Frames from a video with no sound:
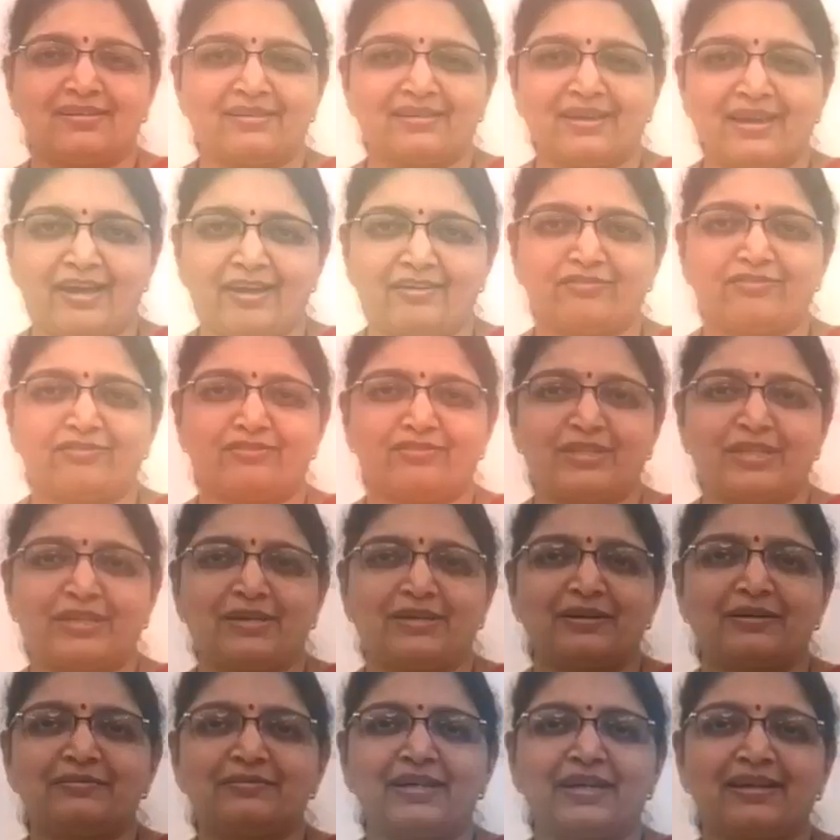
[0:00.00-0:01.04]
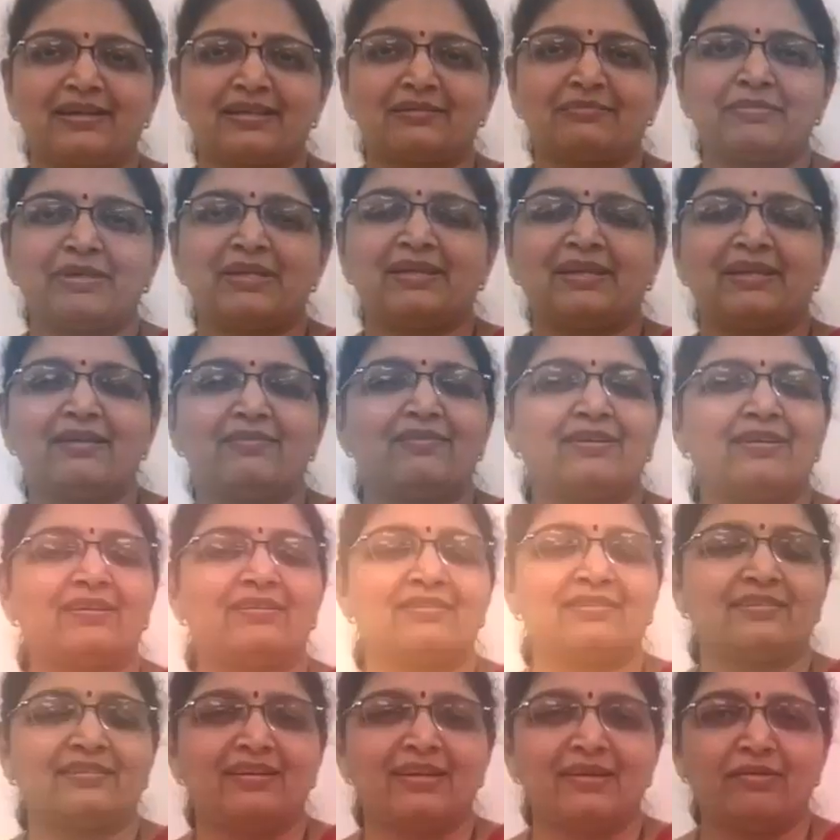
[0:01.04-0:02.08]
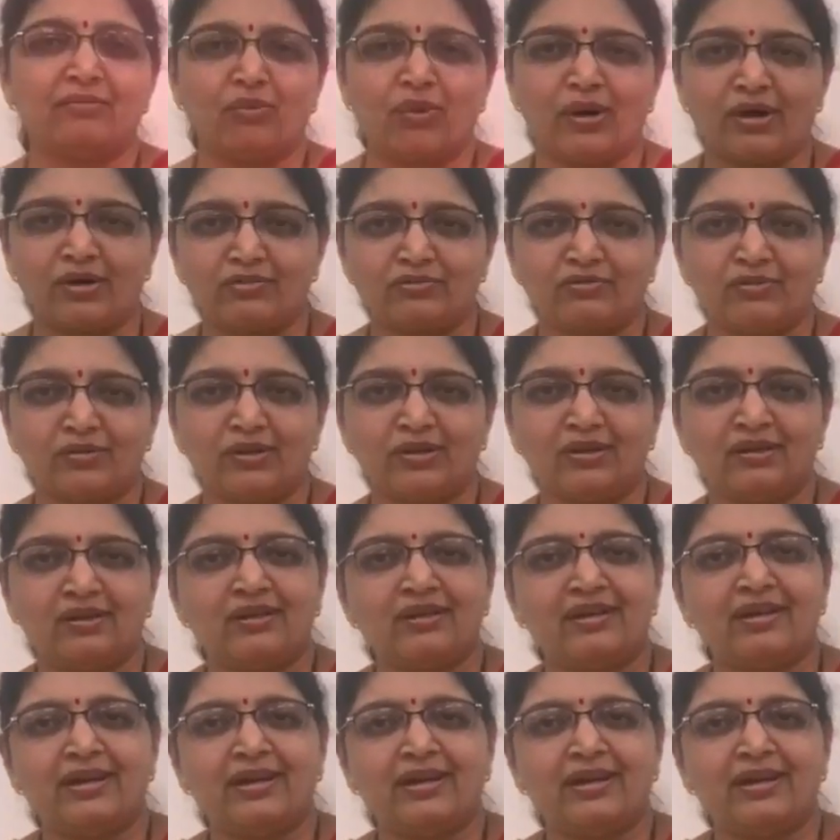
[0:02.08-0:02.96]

TTF, the term that has been given is really wonderful.